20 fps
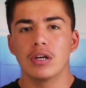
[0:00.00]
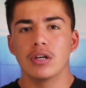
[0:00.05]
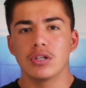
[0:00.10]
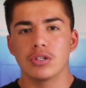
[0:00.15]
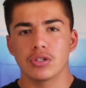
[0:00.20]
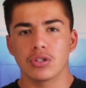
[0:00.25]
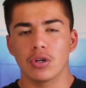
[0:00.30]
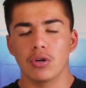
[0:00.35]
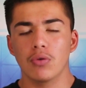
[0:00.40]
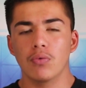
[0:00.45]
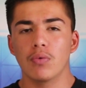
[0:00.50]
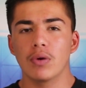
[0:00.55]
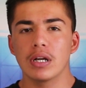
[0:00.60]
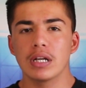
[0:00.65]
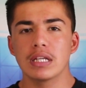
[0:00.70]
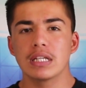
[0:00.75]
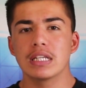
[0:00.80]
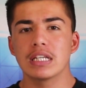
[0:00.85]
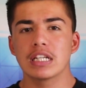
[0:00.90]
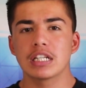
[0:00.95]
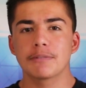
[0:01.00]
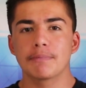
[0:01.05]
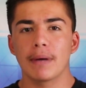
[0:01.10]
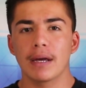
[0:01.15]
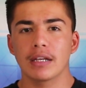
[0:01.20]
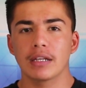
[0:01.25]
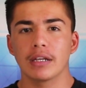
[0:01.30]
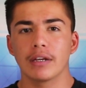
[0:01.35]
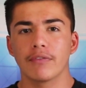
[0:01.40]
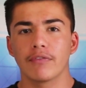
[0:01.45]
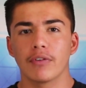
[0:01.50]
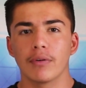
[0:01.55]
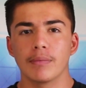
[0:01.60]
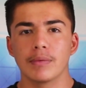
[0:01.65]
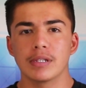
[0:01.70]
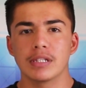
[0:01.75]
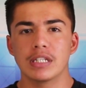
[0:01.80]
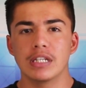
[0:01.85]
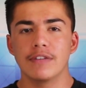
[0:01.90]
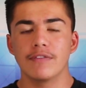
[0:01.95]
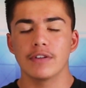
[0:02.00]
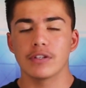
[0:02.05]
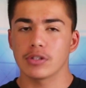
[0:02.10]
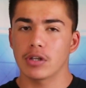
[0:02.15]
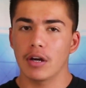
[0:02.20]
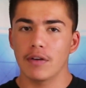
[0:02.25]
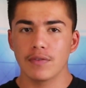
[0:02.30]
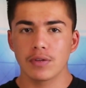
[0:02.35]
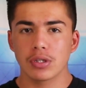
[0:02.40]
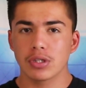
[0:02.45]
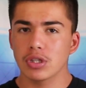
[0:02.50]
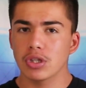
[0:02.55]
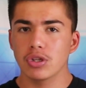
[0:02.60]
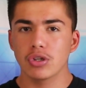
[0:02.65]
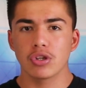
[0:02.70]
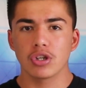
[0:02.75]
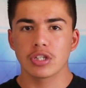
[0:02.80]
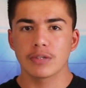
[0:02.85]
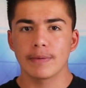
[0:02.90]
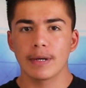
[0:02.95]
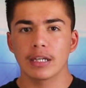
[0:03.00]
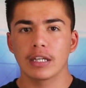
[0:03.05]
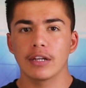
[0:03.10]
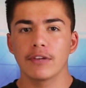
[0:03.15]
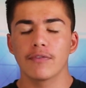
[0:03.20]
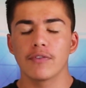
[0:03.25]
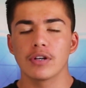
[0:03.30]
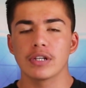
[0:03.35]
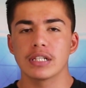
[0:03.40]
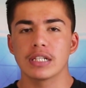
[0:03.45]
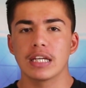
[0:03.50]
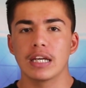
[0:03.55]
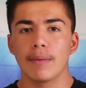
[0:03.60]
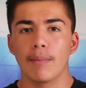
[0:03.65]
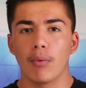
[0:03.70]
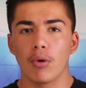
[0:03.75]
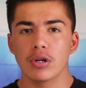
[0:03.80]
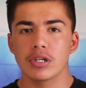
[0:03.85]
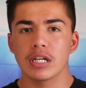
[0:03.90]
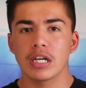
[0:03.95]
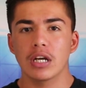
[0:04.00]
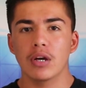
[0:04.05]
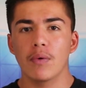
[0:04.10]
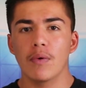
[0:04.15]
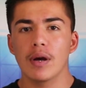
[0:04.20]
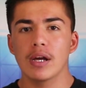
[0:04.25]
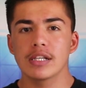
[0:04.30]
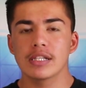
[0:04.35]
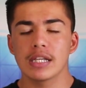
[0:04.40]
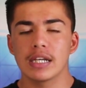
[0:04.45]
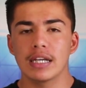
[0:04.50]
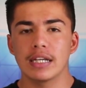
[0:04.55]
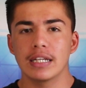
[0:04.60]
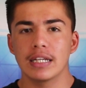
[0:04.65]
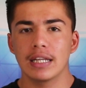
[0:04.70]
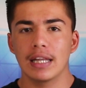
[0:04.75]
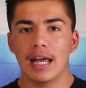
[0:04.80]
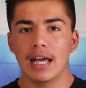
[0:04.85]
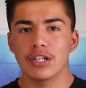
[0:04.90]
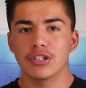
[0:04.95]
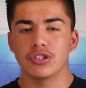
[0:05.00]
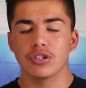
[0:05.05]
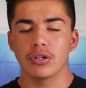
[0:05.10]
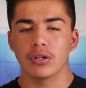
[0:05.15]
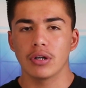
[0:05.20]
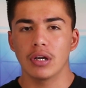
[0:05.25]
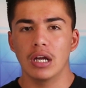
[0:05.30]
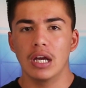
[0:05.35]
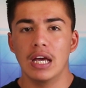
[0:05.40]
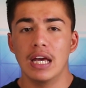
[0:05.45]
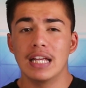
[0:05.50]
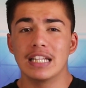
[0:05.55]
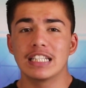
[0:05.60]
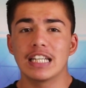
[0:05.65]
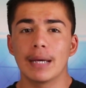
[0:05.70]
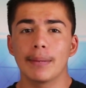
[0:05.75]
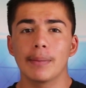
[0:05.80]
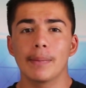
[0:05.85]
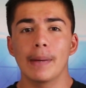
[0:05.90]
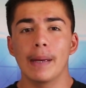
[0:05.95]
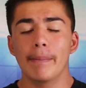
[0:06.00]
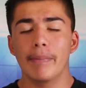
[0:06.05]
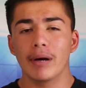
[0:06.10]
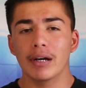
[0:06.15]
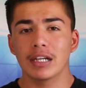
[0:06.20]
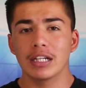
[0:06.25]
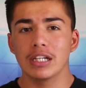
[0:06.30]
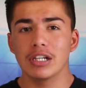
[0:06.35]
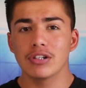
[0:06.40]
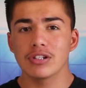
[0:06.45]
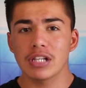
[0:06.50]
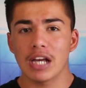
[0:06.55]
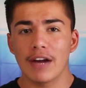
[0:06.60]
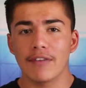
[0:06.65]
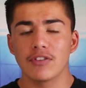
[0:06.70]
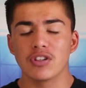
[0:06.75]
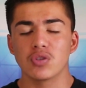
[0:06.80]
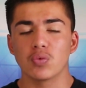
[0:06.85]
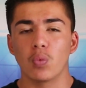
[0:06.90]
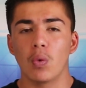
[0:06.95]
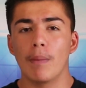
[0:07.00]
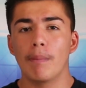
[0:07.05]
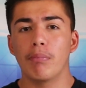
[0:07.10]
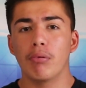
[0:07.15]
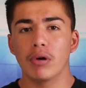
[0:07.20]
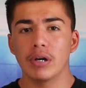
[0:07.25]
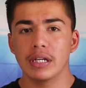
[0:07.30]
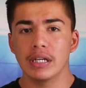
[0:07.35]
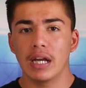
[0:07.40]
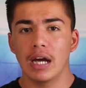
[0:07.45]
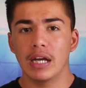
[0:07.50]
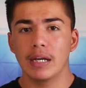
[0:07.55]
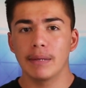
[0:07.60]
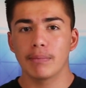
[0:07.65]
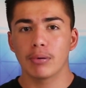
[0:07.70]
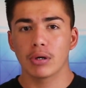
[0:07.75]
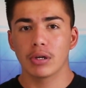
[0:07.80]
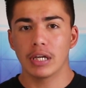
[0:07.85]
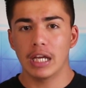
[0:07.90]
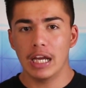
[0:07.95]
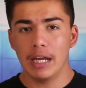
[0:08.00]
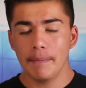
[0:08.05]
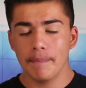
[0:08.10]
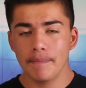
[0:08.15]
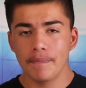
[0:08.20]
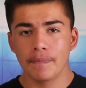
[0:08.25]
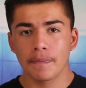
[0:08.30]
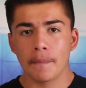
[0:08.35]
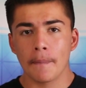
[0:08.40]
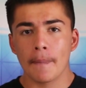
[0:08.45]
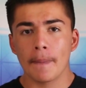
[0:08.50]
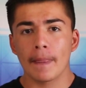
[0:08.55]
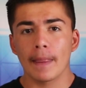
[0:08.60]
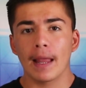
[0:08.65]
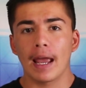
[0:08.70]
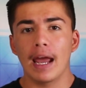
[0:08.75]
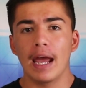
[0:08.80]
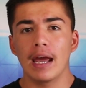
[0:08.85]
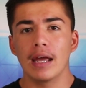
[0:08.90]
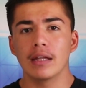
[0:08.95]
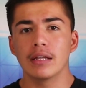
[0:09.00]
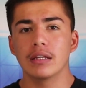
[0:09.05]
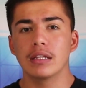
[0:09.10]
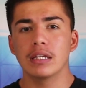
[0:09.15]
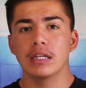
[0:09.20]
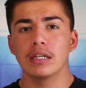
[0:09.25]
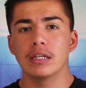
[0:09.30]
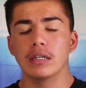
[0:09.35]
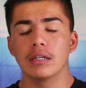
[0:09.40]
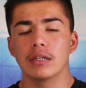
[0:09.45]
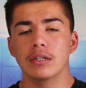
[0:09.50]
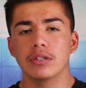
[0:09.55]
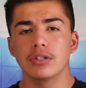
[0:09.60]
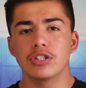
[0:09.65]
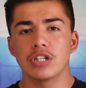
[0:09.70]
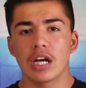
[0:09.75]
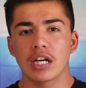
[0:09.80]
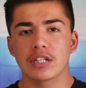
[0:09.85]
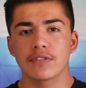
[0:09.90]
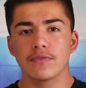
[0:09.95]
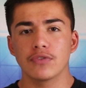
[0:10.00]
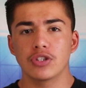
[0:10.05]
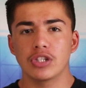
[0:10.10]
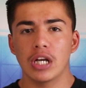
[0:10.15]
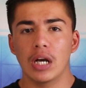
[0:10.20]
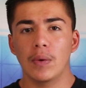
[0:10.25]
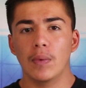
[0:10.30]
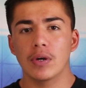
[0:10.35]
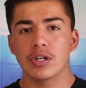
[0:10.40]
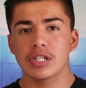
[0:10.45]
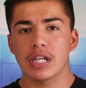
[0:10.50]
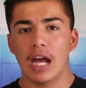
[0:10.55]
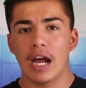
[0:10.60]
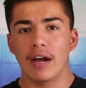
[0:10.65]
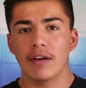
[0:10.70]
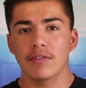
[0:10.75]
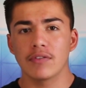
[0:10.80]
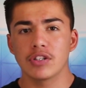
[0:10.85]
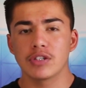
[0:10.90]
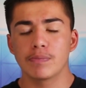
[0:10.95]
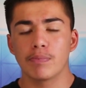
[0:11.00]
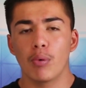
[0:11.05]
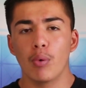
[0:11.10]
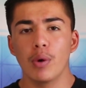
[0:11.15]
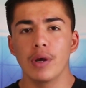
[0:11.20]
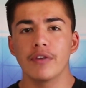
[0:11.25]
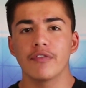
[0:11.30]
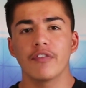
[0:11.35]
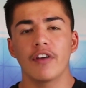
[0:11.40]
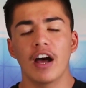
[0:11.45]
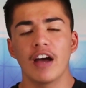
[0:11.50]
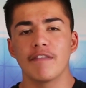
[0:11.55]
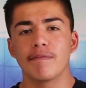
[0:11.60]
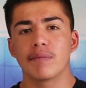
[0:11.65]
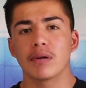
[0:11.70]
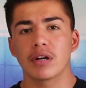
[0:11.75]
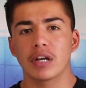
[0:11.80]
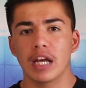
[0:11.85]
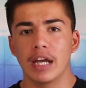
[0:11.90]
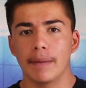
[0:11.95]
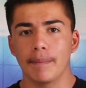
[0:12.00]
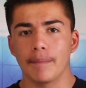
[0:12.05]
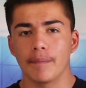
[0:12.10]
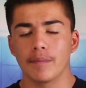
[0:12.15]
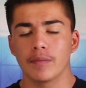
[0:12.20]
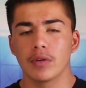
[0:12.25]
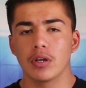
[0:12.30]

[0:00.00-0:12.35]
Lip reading: So what is he expecting from this defense? Obviously, you're expecting for it to get more takeaways than it did last year. Tampa Bay Buccaneers averaged 1.9 per game, and the Jacksonville Jaguars averaged 0.5 per game.